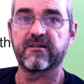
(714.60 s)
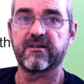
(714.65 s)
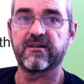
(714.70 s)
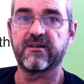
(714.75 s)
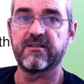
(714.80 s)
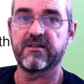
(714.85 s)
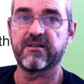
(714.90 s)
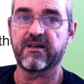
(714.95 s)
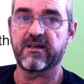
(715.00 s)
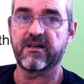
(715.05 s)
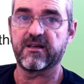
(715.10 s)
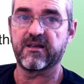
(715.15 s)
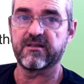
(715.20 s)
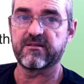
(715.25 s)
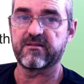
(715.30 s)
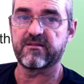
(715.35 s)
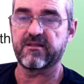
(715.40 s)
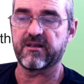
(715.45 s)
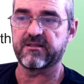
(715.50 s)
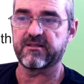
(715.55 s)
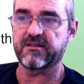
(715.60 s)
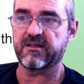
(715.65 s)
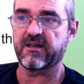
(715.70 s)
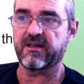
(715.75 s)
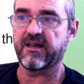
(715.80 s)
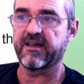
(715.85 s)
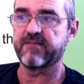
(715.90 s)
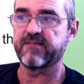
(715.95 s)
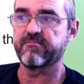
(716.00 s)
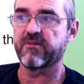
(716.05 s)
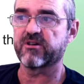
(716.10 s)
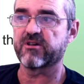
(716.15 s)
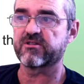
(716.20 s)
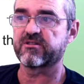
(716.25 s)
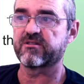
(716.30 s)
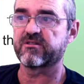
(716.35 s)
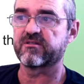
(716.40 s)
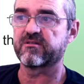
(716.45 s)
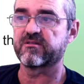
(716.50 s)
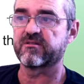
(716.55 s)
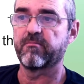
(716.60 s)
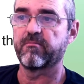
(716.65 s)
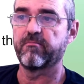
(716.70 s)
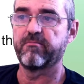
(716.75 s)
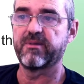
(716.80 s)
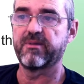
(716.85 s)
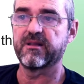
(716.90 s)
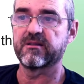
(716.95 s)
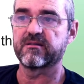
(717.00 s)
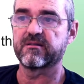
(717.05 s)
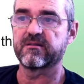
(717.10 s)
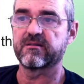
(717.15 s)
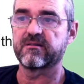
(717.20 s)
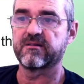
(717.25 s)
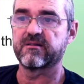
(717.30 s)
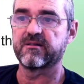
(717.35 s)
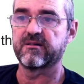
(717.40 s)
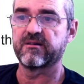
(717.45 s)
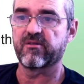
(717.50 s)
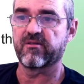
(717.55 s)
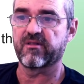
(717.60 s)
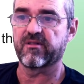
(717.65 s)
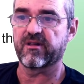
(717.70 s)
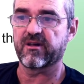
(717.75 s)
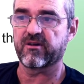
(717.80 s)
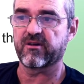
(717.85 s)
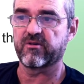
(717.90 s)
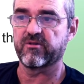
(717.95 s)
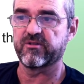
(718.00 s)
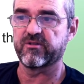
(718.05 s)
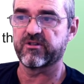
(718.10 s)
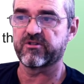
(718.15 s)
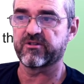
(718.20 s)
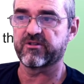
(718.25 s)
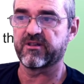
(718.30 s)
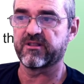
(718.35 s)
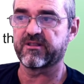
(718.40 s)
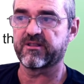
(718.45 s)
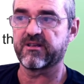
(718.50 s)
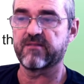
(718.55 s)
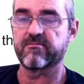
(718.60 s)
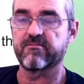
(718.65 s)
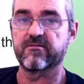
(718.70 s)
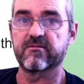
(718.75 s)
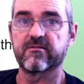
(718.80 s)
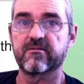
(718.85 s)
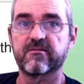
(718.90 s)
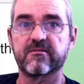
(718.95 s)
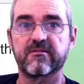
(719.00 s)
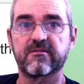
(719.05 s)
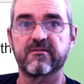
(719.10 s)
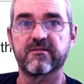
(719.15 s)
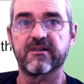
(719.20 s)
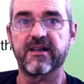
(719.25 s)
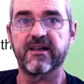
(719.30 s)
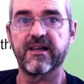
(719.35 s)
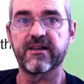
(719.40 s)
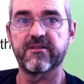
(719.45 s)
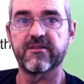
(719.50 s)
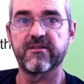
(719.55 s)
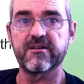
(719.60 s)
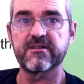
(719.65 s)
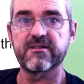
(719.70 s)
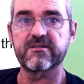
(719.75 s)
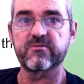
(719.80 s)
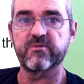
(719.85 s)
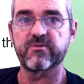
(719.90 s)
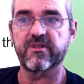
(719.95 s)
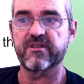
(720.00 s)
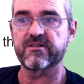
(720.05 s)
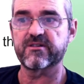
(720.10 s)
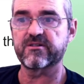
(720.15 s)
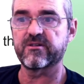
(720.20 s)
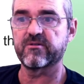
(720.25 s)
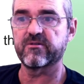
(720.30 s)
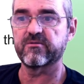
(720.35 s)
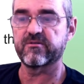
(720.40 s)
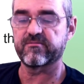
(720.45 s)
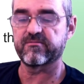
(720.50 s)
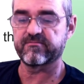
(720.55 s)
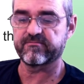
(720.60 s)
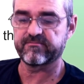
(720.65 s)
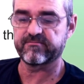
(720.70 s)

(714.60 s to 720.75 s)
indicate that I must build the conditional table like this with this code.